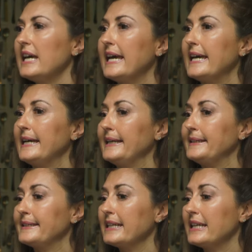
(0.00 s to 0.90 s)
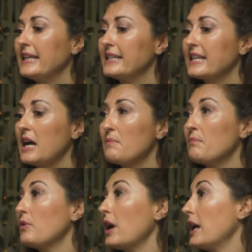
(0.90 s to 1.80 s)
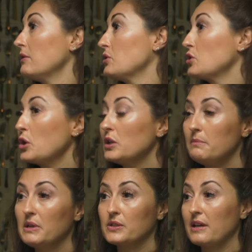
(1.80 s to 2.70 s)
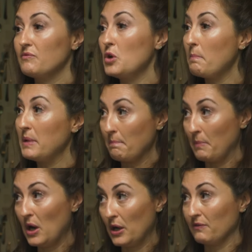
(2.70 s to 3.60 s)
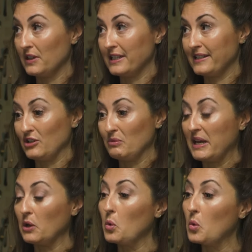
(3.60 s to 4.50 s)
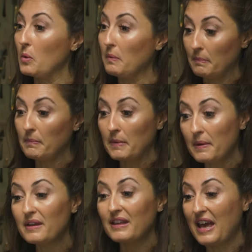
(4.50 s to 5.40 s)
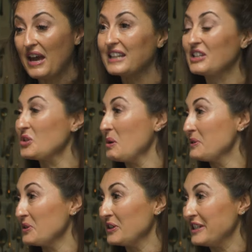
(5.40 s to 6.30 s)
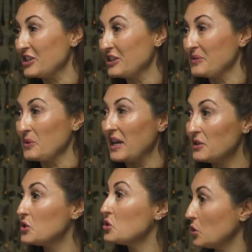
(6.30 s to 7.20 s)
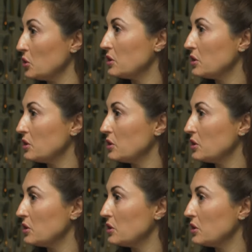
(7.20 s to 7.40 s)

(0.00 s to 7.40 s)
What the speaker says: And it's come, and totally because I've not been part of the decision making, or had the terms and conditions or understood